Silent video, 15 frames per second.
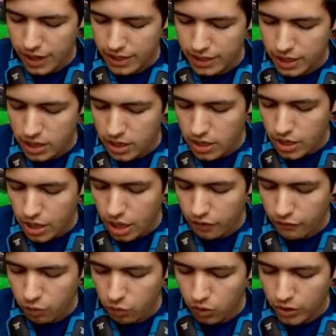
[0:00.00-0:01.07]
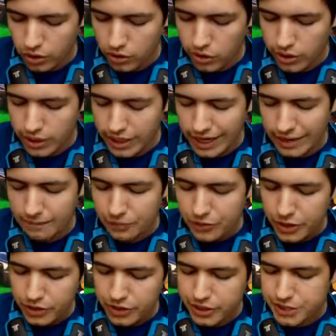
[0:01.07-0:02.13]
render of what you're looking at.
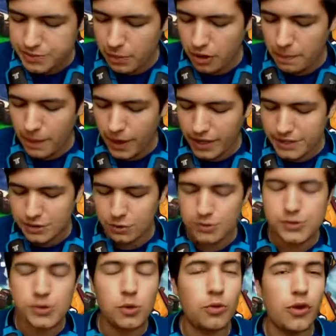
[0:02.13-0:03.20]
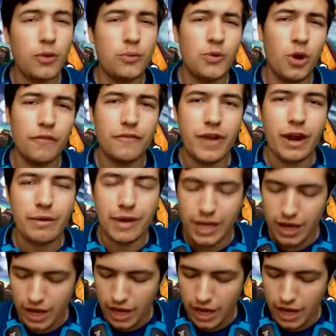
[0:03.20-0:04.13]
The smoke particles, although not very